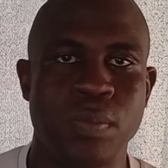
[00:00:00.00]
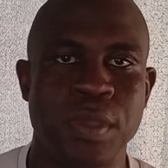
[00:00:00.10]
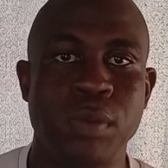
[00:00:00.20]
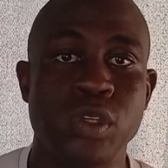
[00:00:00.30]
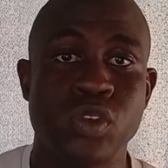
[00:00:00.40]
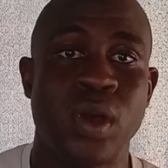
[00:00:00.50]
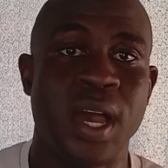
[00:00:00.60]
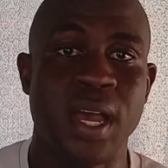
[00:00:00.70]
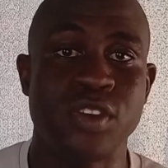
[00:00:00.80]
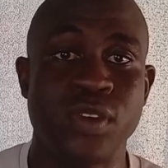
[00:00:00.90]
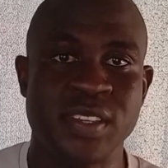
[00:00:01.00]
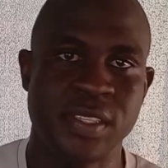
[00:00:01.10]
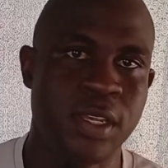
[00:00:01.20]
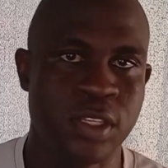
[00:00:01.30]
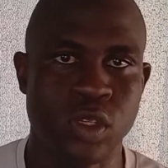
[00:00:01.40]
be able to address
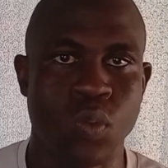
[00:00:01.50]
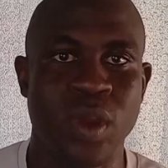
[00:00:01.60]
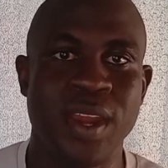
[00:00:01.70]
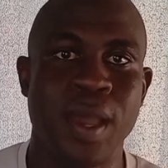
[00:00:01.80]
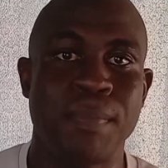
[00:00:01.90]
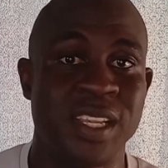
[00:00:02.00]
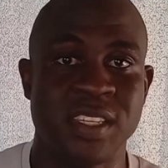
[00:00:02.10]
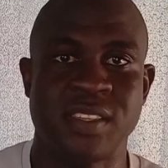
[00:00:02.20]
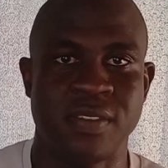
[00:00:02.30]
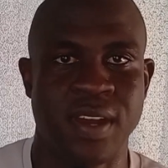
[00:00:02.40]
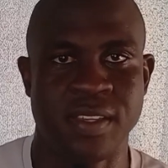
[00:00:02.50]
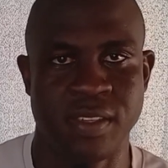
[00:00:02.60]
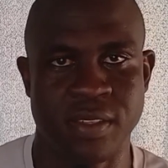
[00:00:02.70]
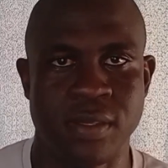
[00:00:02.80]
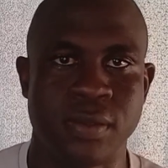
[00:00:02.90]
things when matters
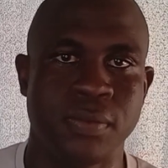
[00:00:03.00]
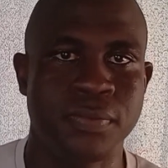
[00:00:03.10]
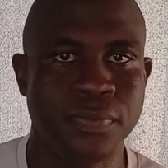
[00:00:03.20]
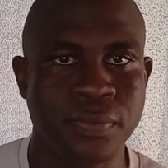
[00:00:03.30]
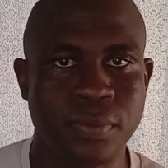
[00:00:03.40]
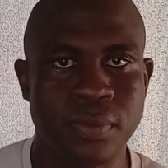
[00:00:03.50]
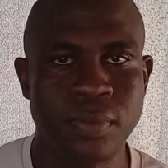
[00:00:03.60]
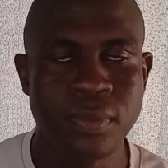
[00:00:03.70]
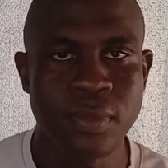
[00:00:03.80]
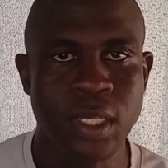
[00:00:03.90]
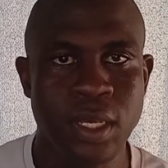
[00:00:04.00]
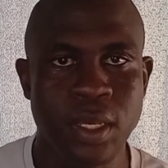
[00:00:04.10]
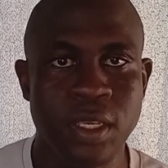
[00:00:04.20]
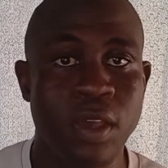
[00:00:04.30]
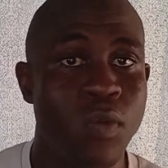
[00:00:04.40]
arises.
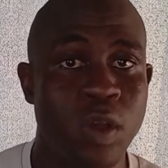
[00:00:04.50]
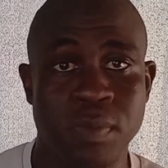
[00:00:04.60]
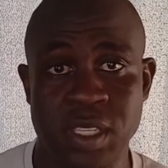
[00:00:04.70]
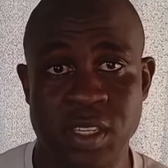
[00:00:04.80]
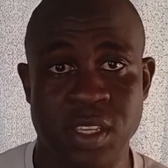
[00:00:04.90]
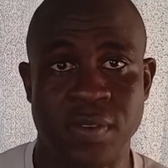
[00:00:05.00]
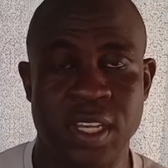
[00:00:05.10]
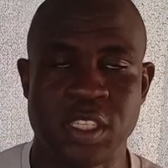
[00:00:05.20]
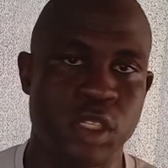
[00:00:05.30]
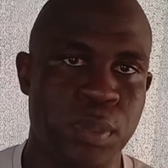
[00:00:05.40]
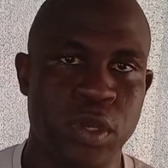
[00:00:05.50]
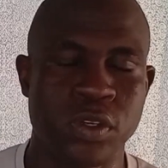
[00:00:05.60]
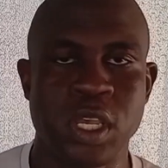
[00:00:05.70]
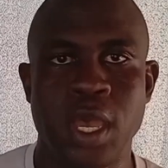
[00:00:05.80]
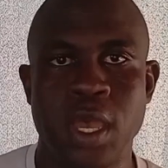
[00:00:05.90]
Yeah, when matters arises, because